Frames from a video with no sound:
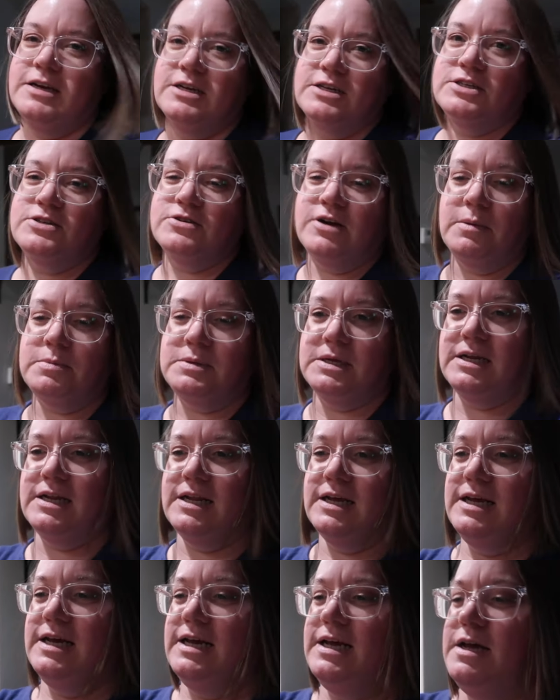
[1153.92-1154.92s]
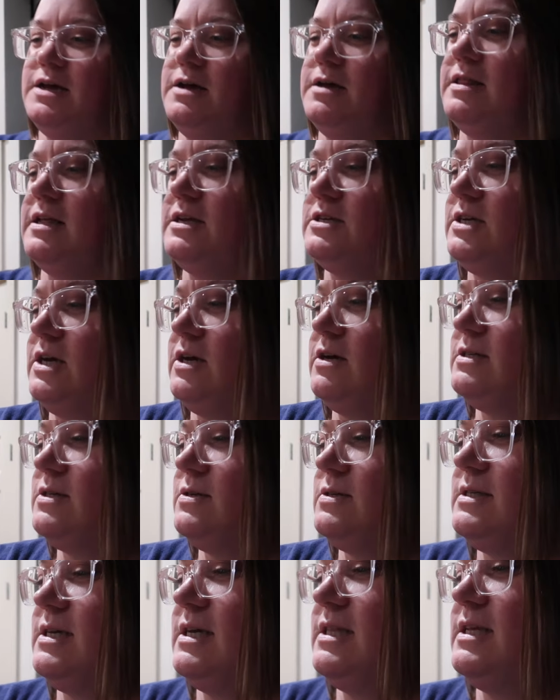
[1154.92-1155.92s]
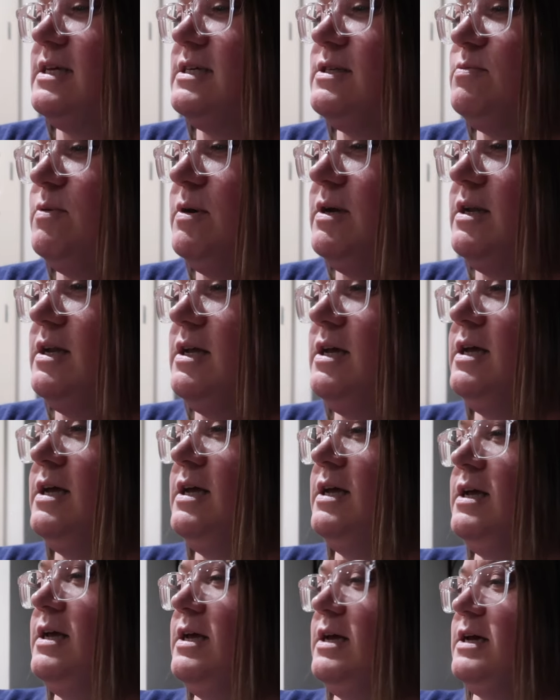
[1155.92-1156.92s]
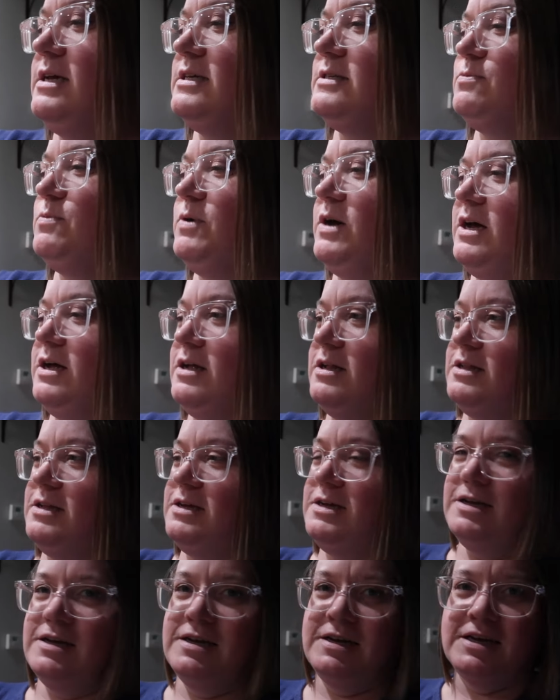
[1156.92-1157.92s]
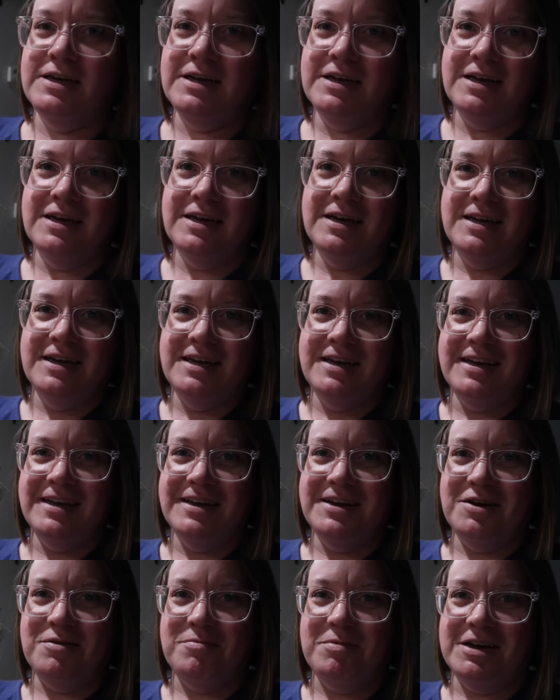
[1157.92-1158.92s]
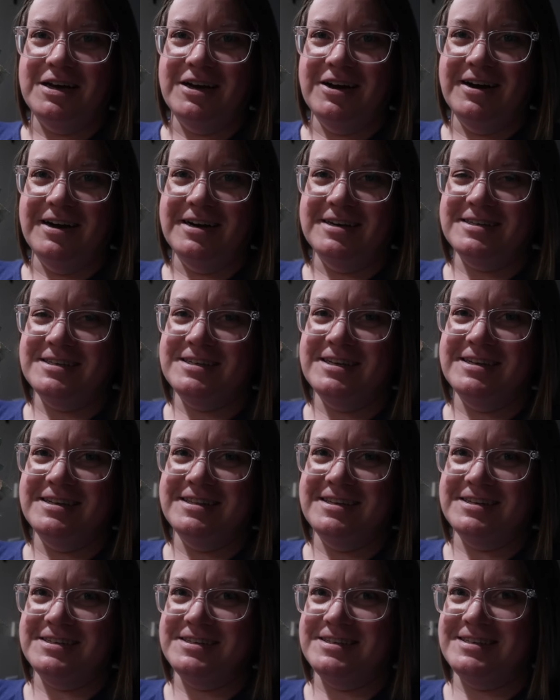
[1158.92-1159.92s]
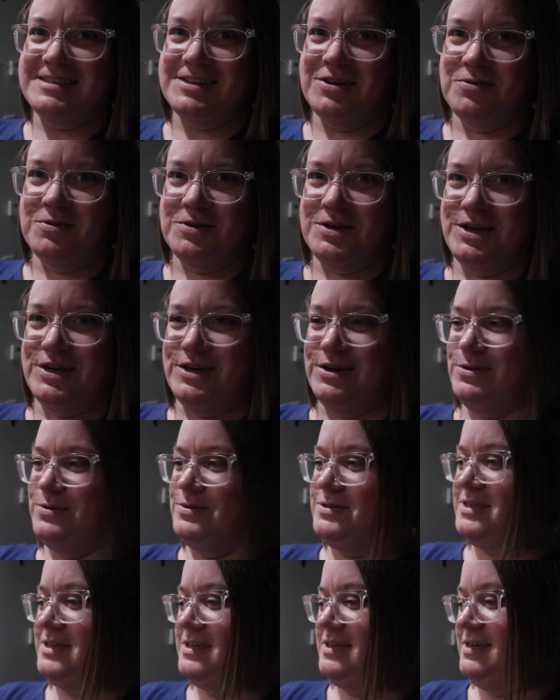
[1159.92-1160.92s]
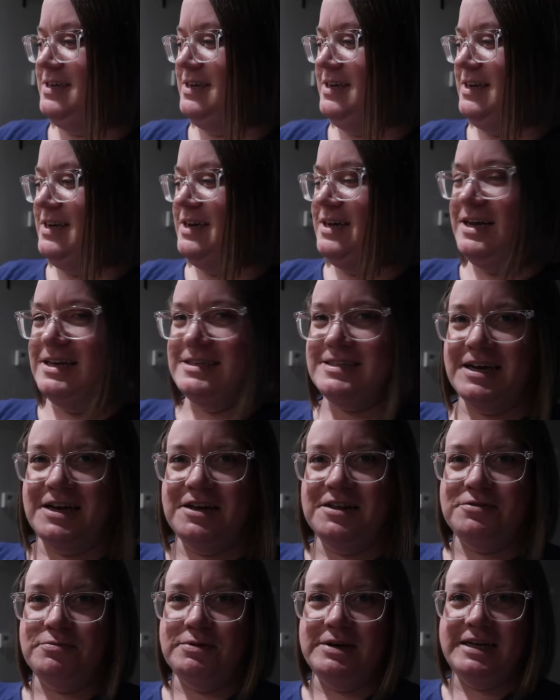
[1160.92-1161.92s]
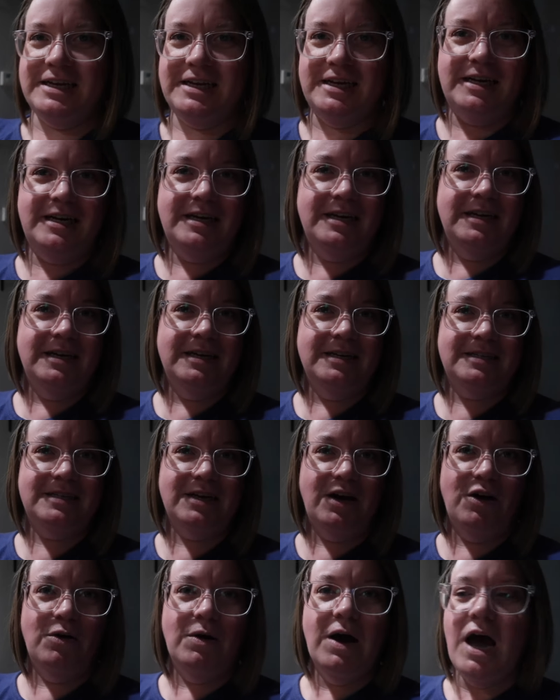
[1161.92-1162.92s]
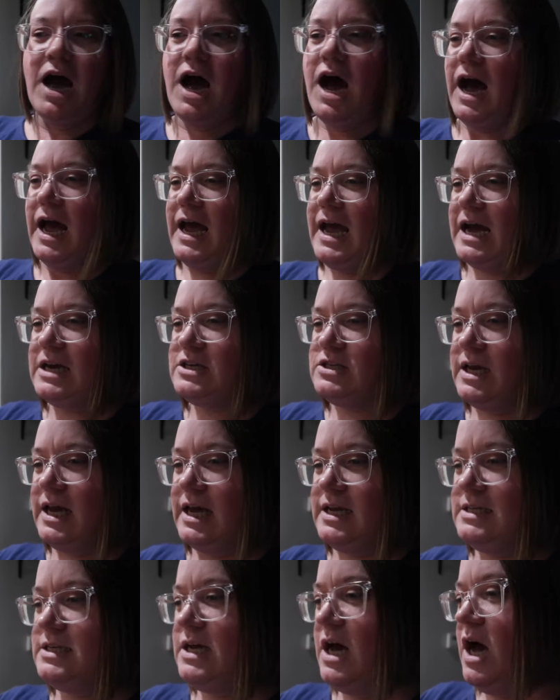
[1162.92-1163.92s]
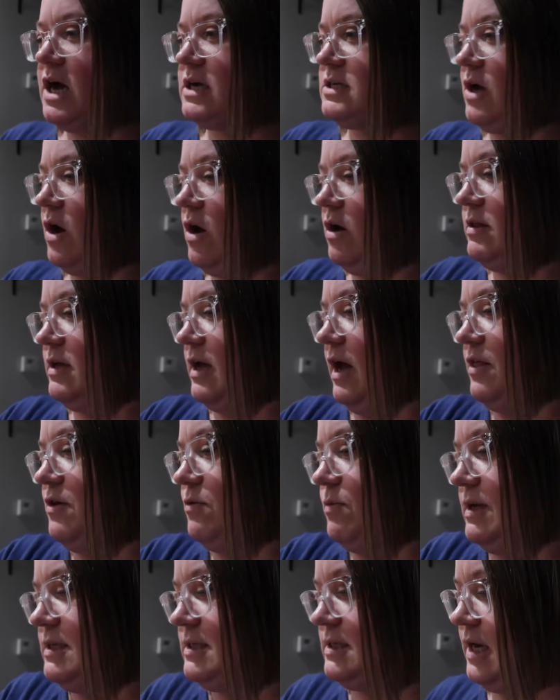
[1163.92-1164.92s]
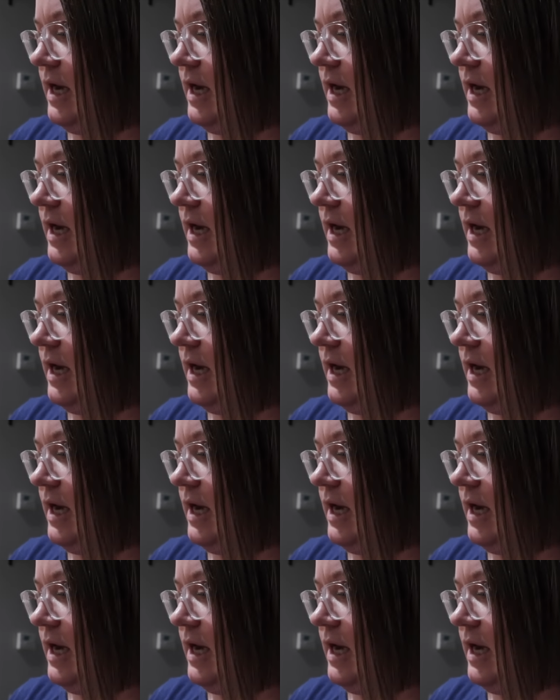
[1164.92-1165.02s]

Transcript: I just dropped it then she also sent this one as well. Oh my gosh, this is so cute. It's like a 3D. So I actually had tucked all the other ones